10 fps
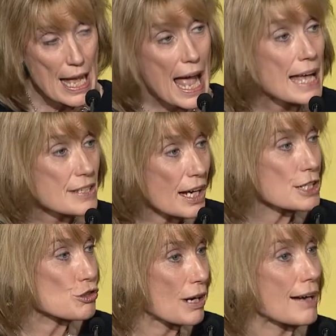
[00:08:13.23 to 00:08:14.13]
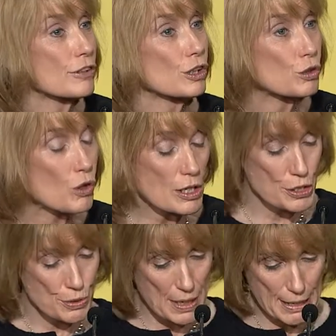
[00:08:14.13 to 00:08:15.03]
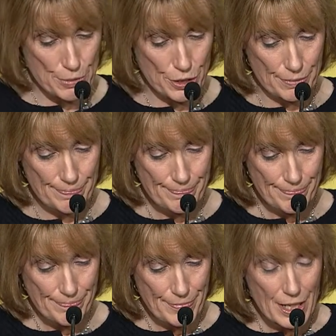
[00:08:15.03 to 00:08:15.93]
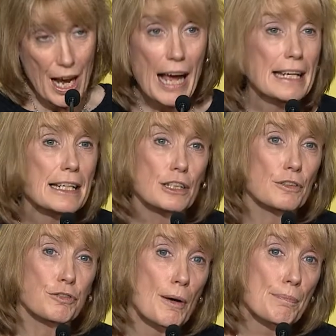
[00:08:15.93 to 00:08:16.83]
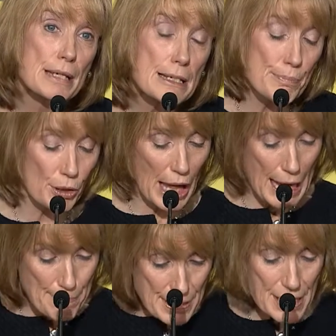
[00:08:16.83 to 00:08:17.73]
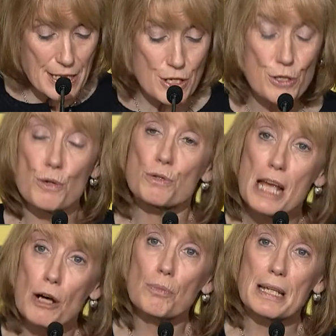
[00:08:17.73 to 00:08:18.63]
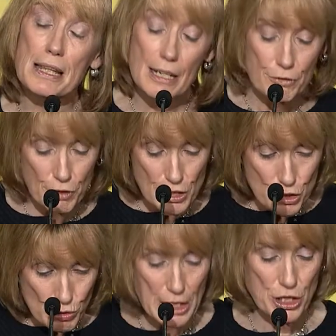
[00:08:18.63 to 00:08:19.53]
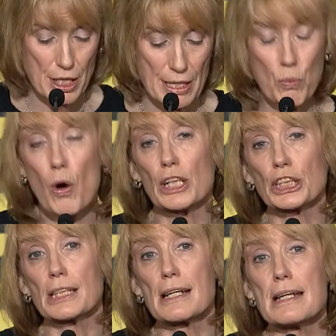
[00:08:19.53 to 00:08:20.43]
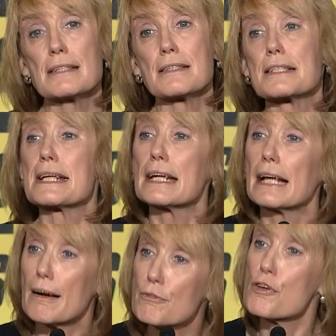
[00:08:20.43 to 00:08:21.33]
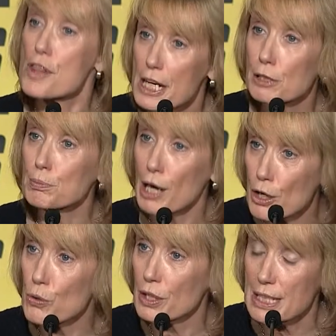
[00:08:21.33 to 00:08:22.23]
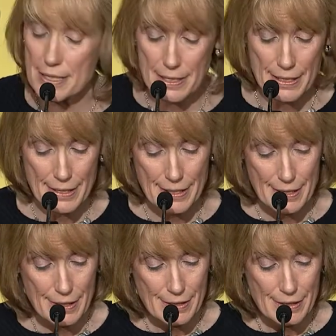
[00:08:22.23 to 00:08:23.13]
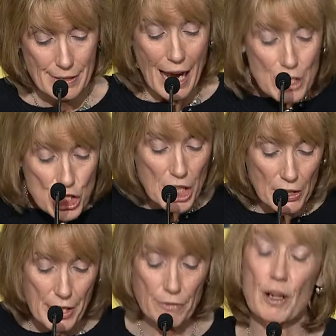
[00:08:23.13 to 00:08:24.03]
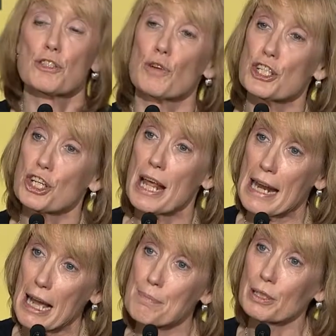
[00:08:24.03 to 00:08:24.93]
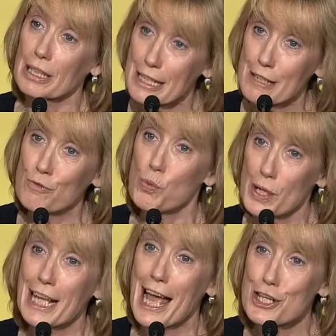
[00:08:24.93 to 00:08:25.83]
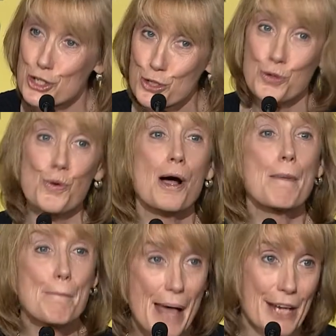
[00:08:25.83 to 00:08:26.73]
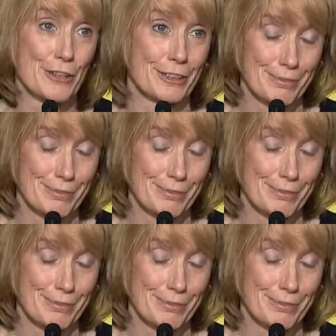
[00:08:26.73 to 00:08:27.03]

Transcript: As I travel across New Hampshire, I hear from people and businesses who tell me their frustration that Washington isn't standing up for their priorities. I share their frustration, and I believe we can do better.